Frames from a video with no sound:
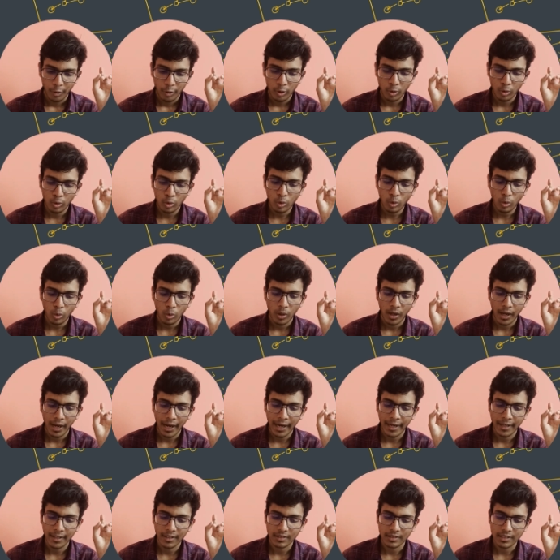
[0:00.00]
2
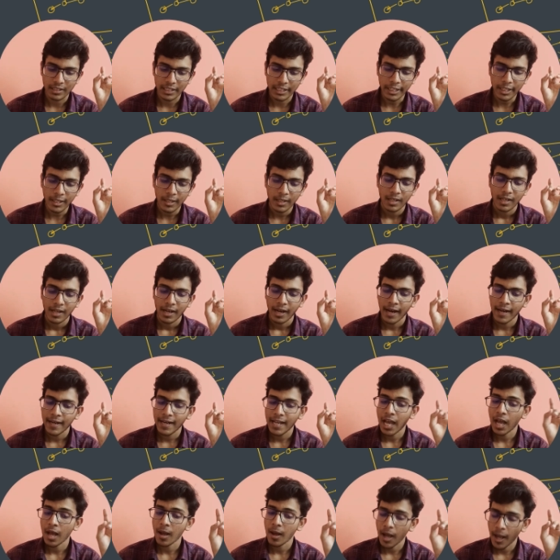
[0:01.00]
and 3, and
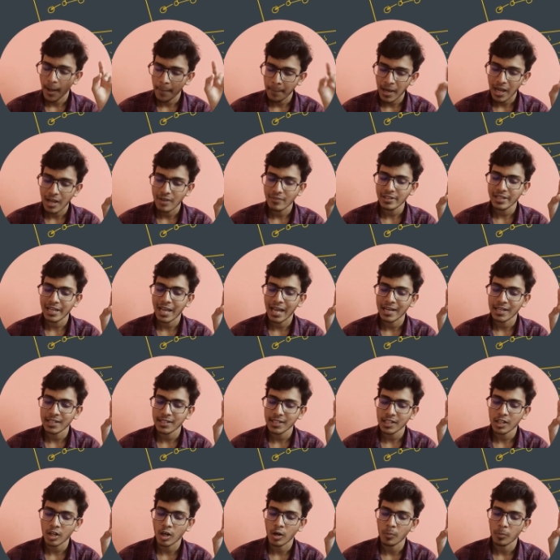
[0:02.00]
I'm having
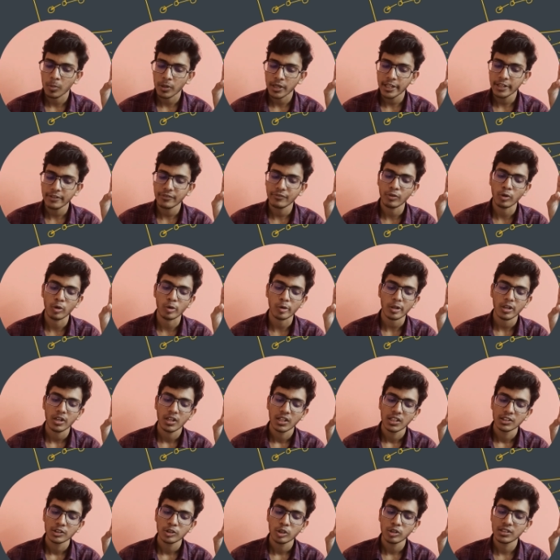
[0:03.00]
another component 4.
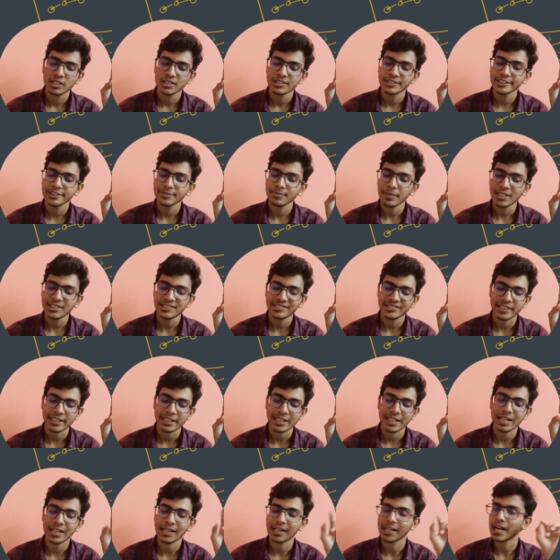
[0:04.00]
So this is my
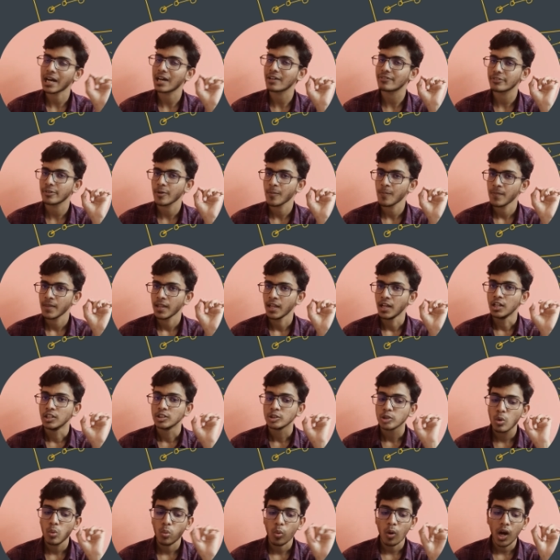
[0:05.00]
single graph.
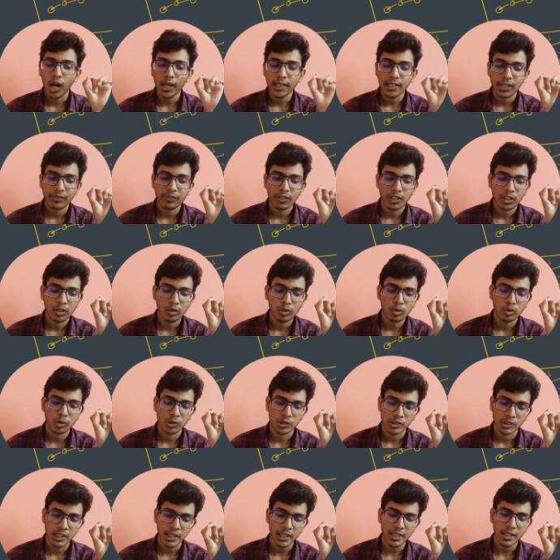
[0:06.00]
So what I will do
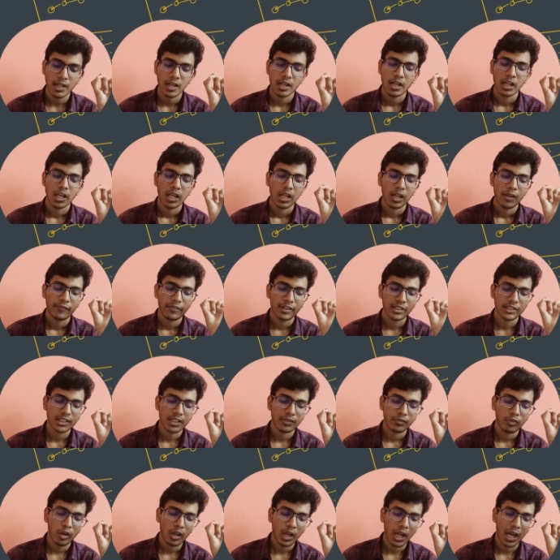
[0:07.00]
is that first
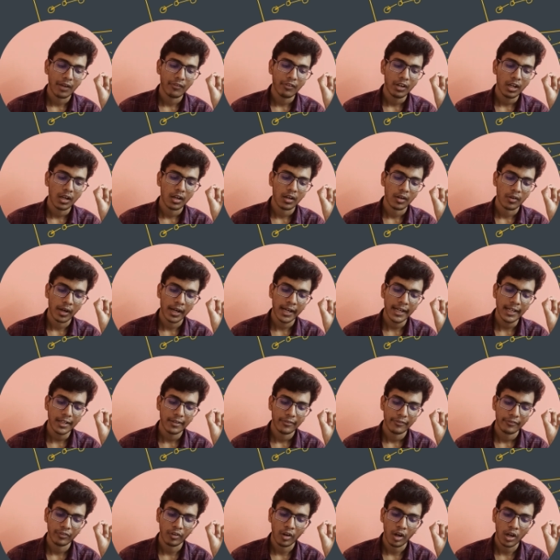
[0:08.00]
of all I will write
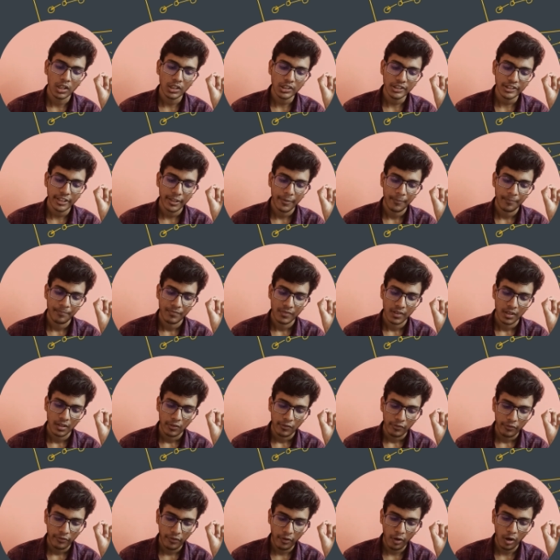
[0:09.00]
false,
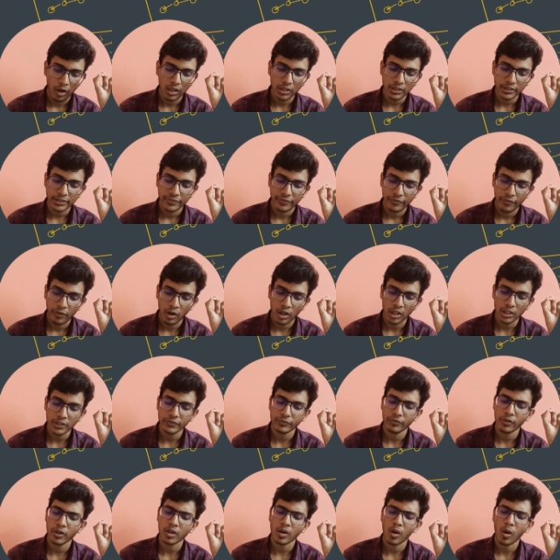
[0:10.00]
false, false
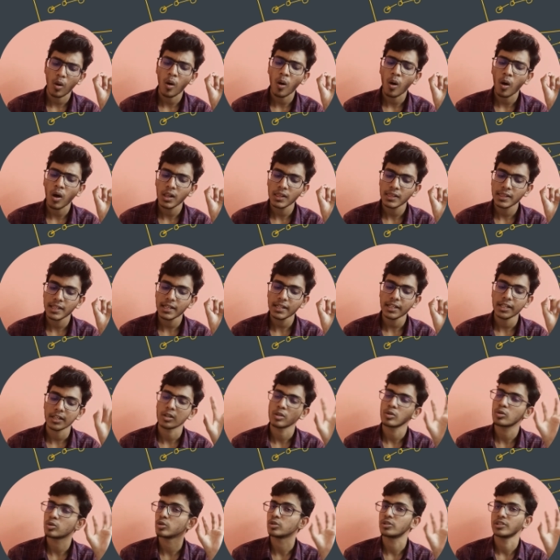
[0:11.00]
for all the
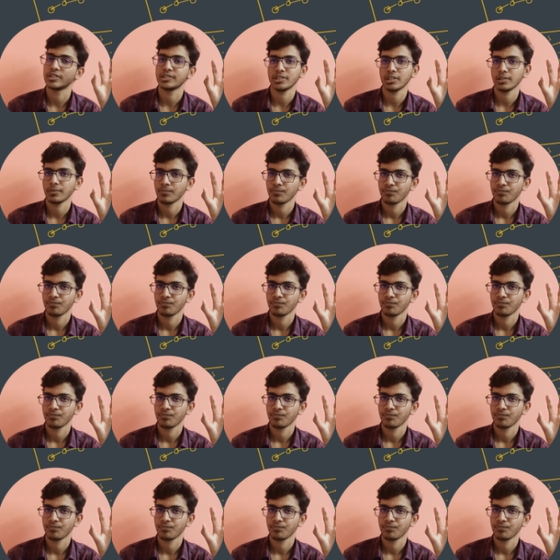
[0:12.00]
nodes.